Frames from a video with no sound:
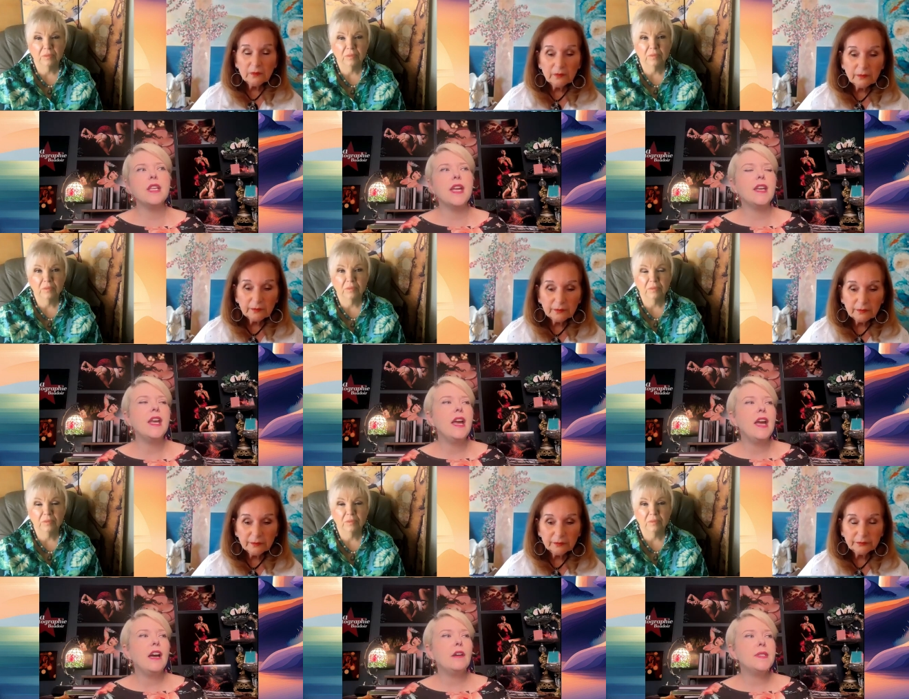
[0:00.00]
Speaker 1: And
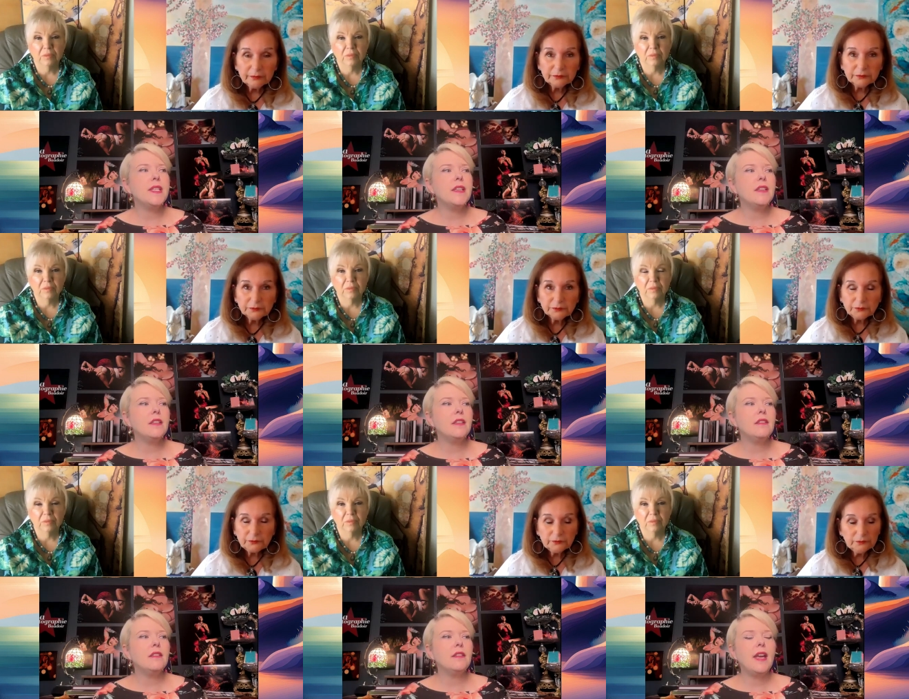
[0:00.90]
I was in
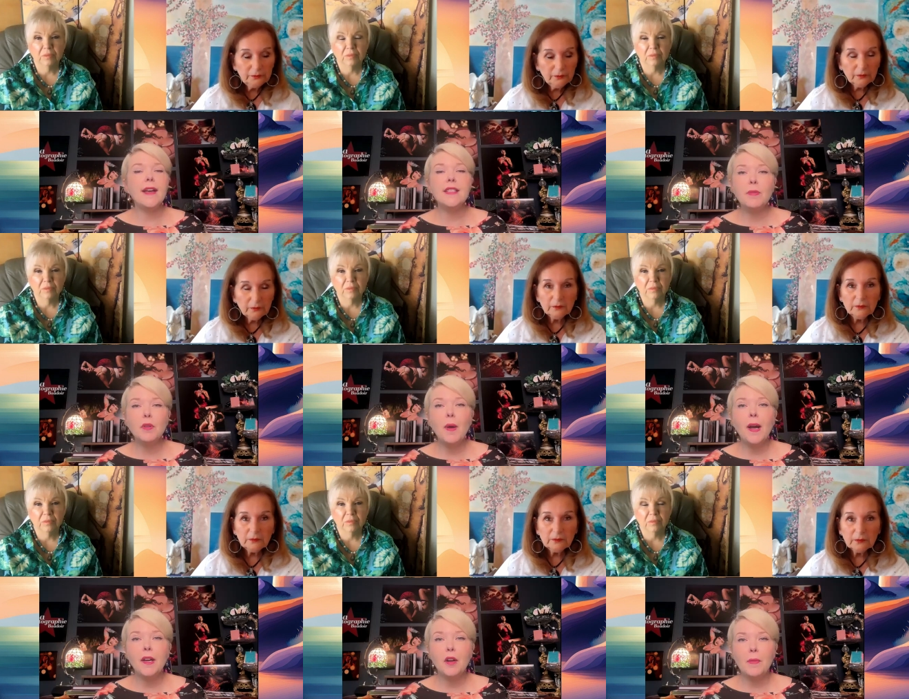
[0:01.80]
Casper,
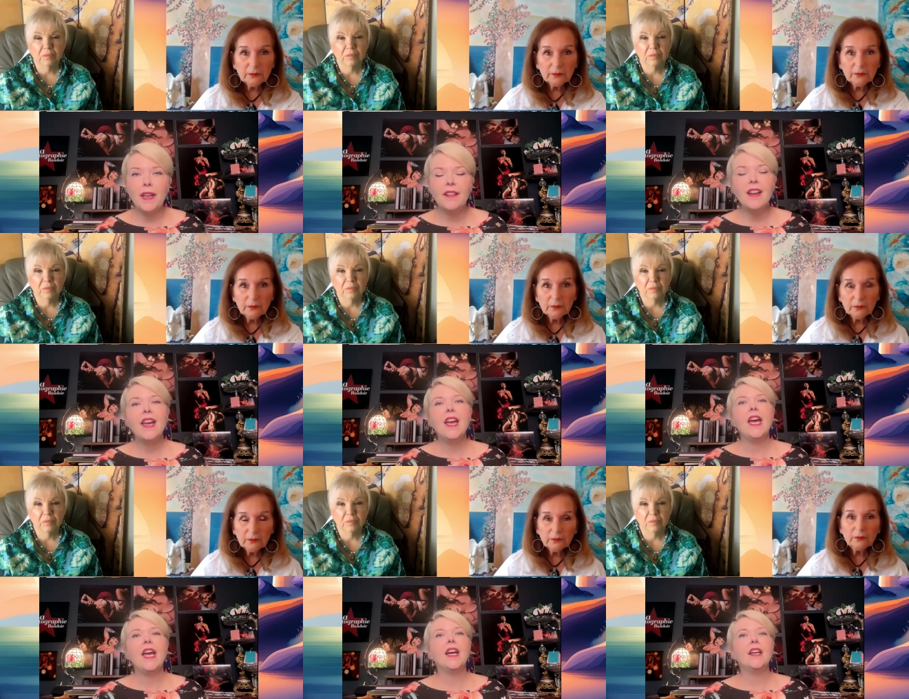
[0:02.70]
Wyoming,
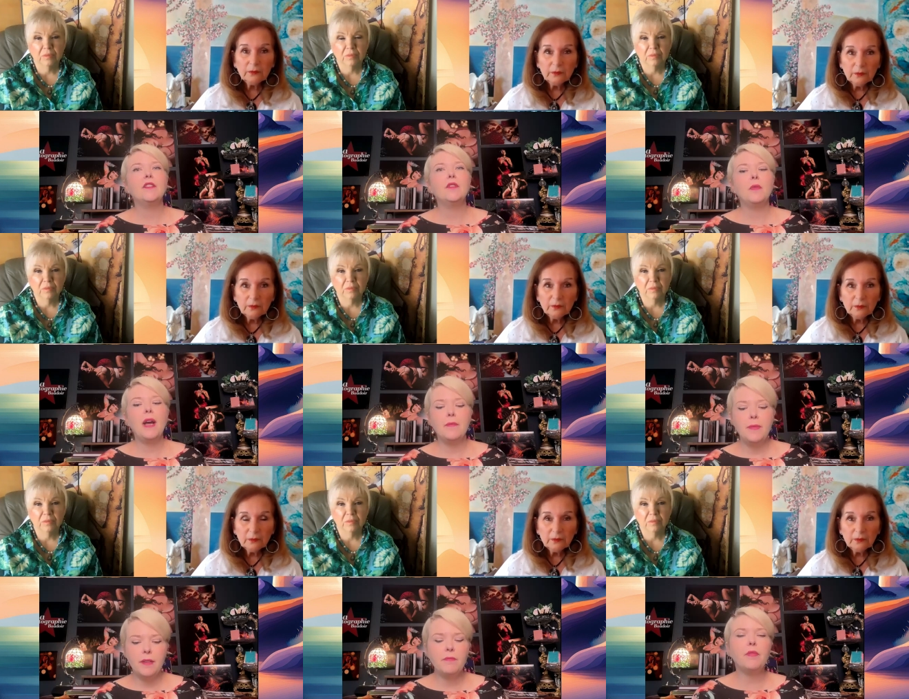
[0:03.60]
and had
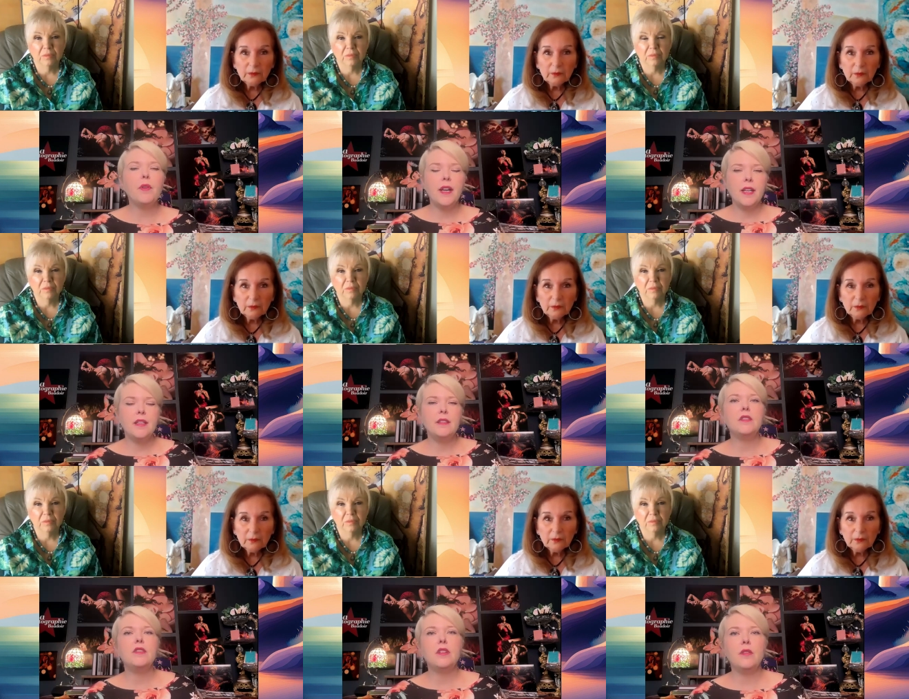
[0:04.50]
been brought in
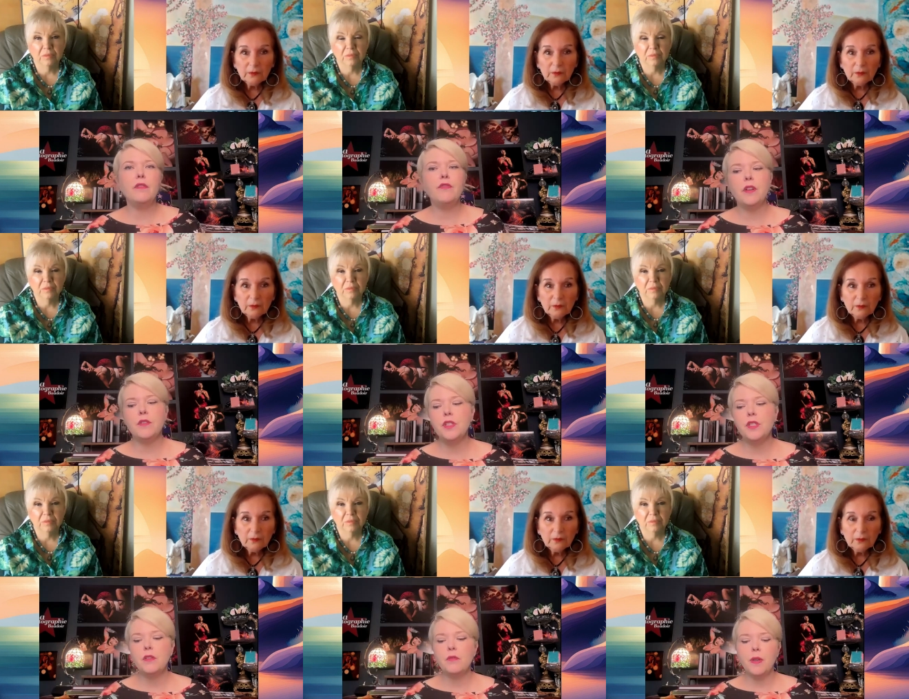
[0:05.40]
to do a photo
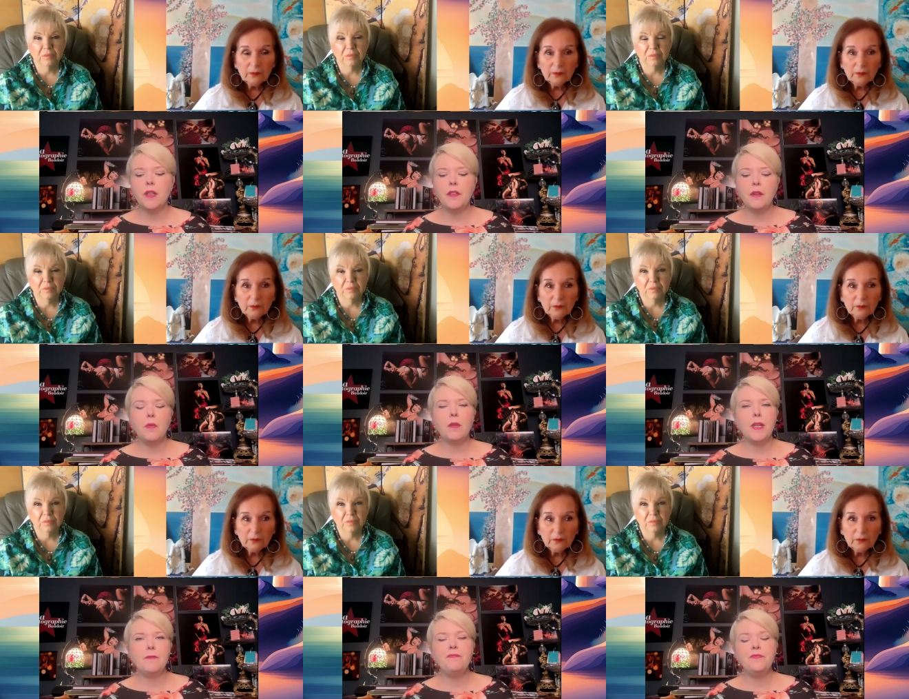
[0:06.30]
shoot with a
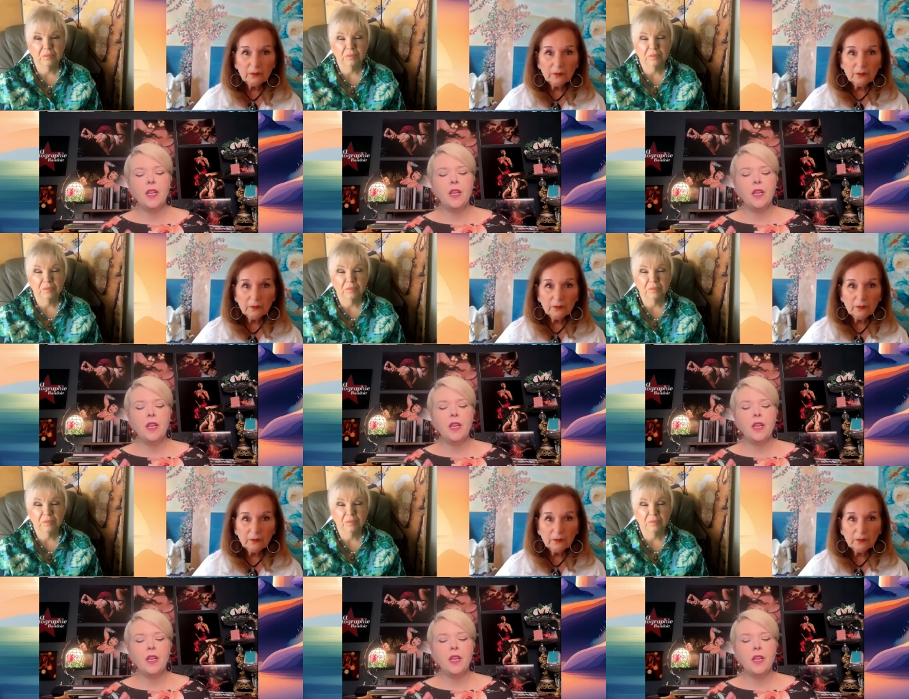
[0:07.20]
woman,